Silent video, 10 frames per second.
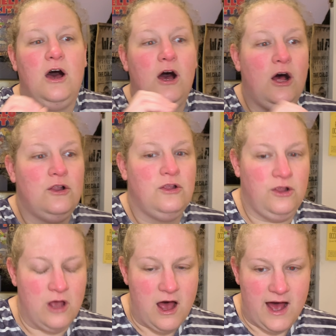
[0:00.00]
a
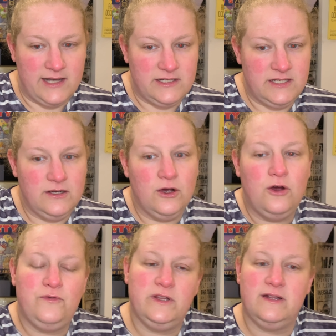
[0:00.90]
lot
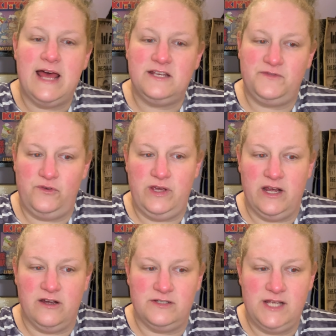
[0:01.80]
over the last few
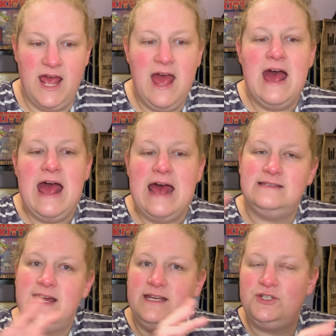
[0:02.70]
years as
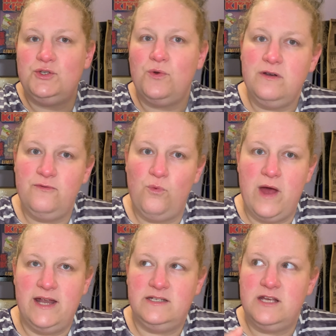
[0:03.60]
I sort of
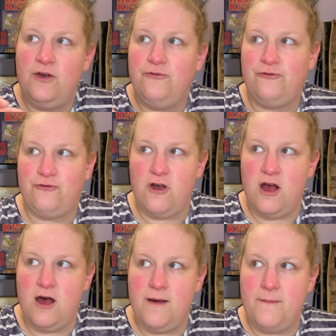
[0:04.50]
went
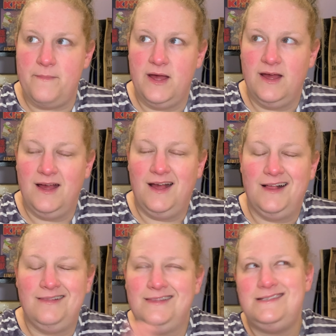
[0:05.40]
from
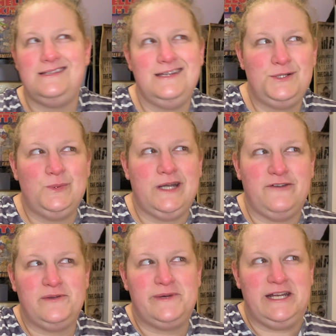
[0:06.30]
listening to what
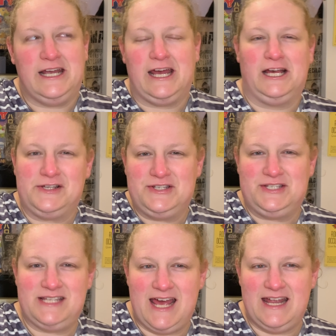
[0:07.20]
everybody else
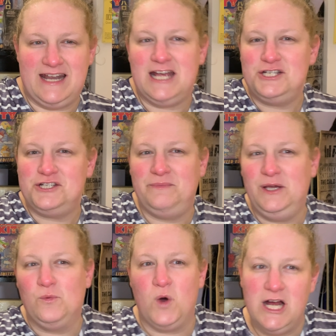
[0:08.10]
said I should be
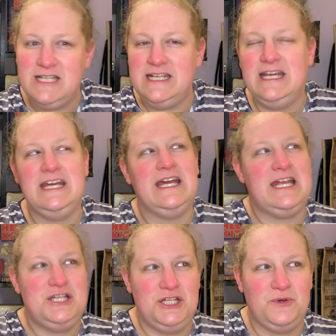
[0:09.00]
wanting
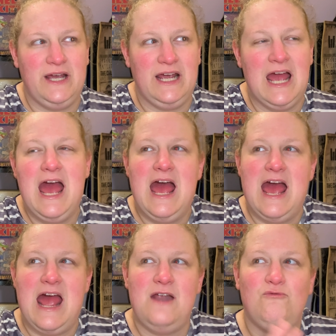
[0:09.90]
and doing,
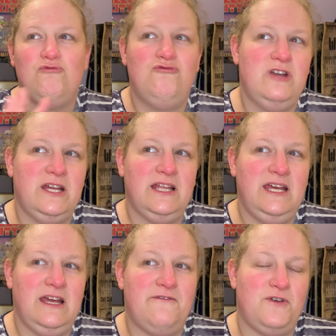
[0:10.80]
and
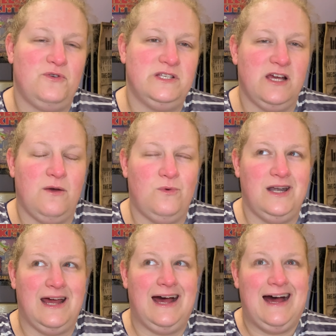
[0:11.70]
really focusing on
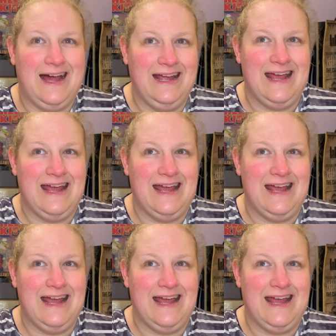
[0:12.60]
what I